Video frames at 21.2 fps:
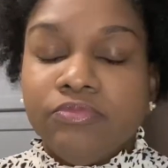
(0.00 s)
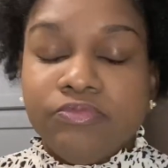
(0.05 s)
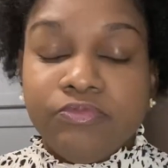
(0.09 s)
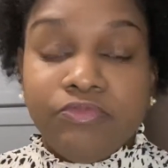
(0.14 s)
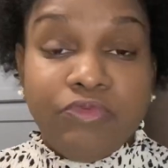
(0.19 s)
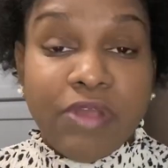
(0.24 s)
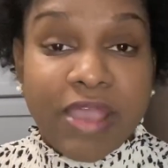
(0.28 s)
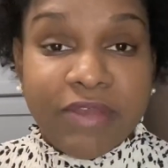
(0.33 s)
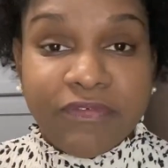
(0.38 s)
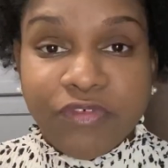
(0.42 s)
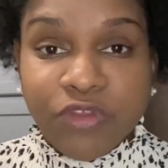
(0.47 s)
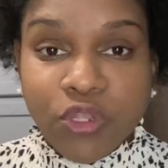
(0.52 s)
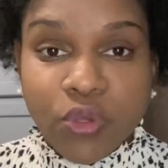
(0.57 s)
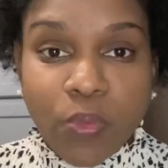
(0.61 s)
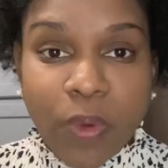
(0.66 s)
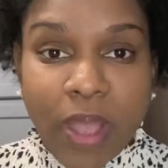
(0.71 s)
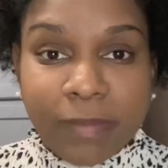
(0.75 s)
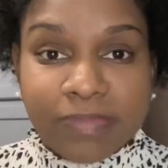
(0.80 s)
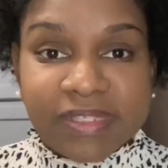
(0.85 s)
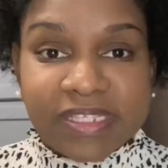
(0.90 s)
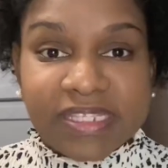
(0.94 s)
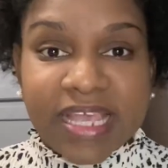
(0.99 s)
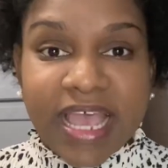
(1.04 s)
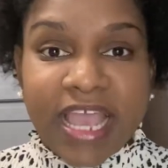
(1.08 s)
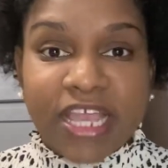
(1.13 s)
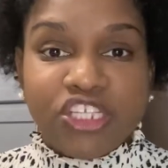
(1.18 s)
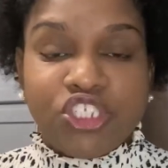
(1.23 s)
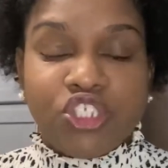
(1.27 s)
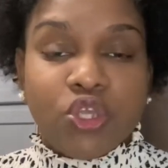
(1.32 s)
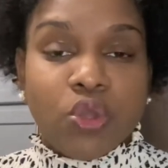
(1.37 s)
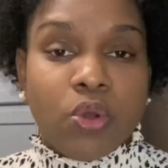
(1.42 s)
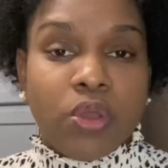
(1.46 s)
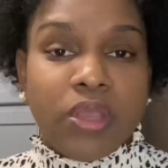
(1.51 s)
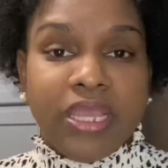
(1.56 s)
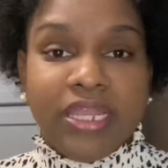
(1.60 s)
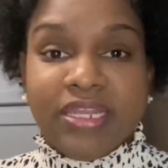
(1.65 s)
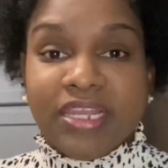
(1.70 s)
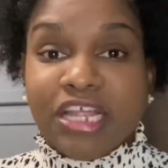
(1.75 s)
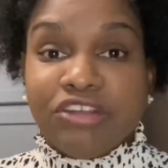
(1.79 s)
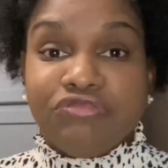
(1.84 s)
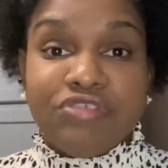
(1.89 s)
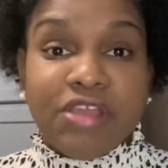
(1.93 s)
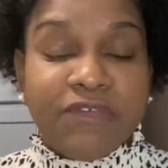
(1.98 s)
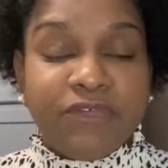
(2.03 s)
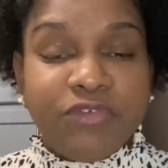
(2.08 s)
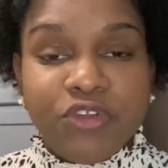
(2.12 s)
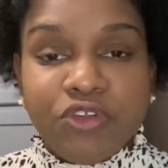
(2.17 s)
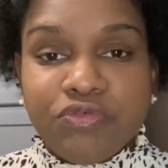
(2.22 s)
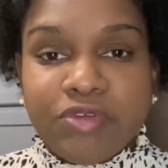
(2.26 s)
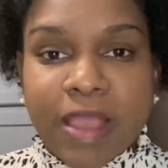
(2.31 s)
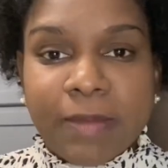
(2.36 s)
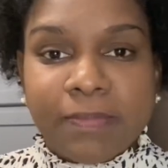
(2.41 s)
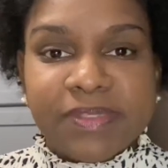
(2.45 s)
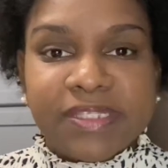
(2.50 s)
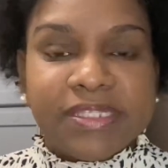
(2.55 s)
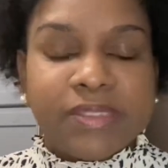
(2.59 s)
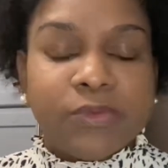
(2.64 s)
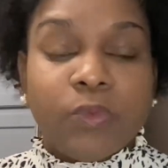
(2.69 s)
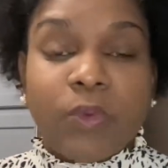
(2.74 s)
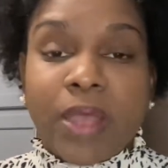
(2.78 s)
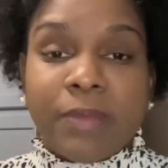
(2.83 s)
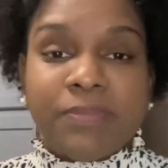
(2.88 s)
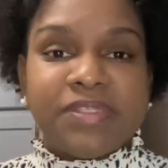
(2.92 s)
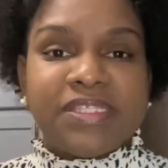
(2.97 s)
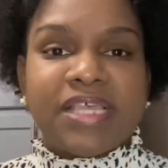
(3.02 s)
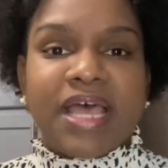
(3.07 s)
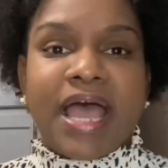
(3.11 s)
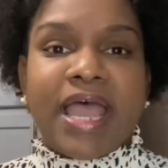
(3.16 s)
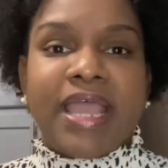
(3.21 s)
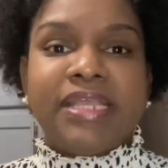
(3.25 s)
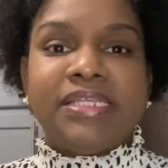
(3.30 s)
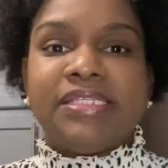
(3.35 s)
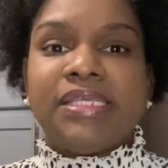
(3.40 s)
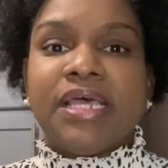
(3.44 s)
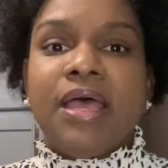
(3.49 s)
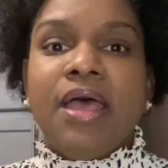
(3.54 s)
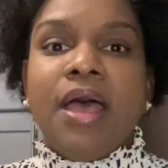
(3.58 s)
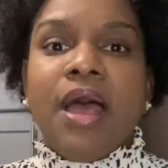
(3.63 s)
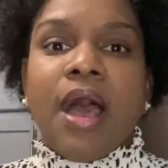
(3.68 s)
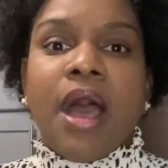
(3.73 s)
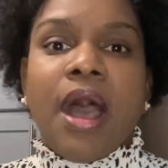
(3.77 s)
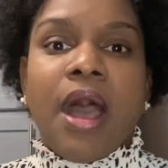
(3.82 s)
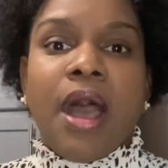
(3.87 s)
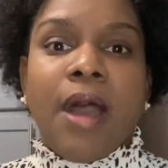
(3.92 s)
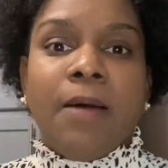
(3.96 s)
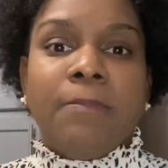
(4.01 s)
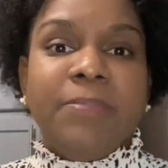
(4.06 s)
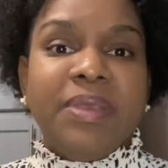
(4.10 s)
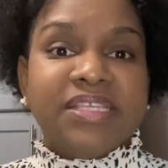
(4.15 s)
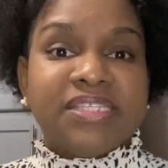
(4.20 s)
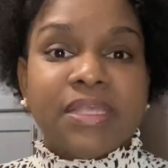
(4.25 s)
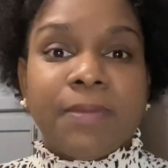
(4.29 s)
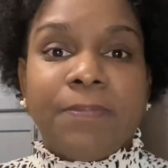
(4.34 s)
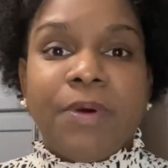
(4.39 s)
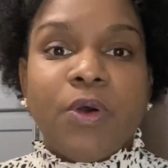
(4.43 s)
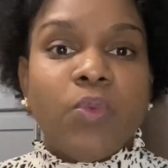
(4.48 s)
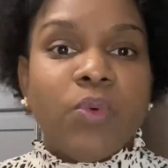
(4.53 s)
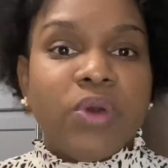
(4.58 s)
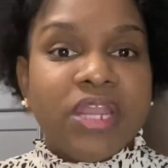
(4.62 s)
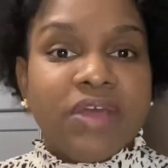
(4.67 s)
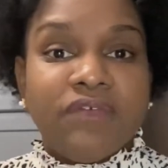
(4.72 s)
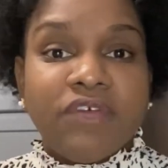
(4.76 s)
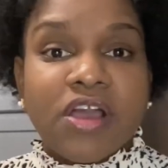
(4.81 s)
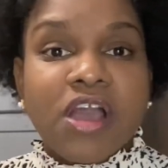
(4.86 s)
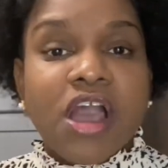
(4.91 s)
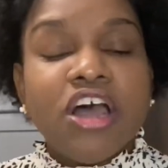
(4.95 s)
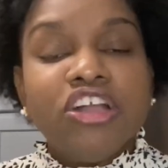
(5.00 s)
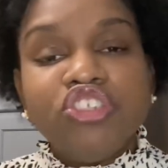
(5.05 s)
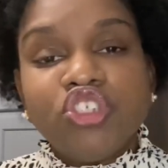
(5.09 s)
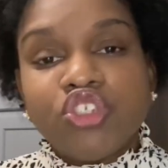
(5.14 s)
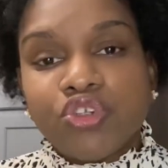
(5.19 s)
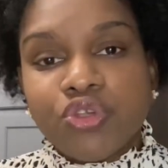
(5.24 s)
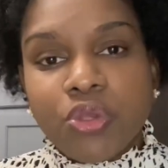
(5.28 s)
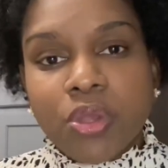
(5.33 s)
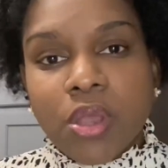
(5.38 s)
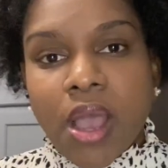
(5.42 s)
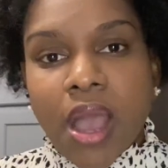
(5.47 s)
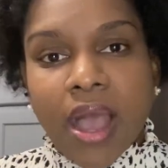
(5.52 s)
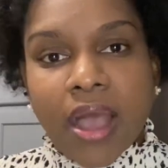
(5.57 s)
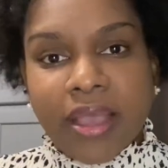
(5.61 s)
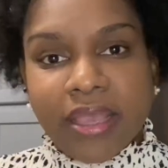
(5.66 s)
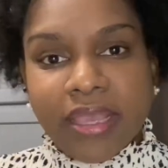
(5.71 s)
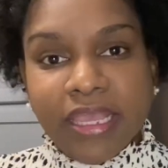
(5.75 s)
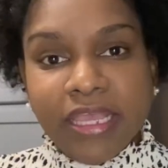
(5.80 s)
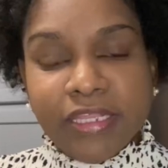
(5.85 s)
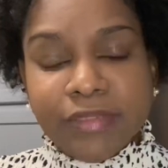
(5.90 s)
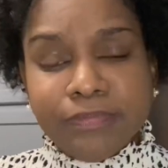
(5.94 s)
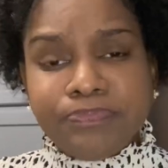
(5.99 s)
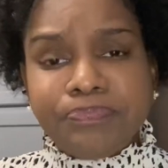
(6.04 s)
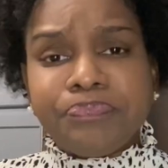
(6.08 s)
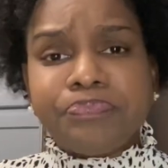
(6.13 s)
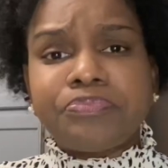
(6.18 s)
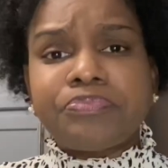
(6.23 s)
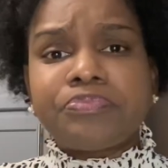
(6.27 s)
revenue website, your inland revenue website, based upon whatever country you are in.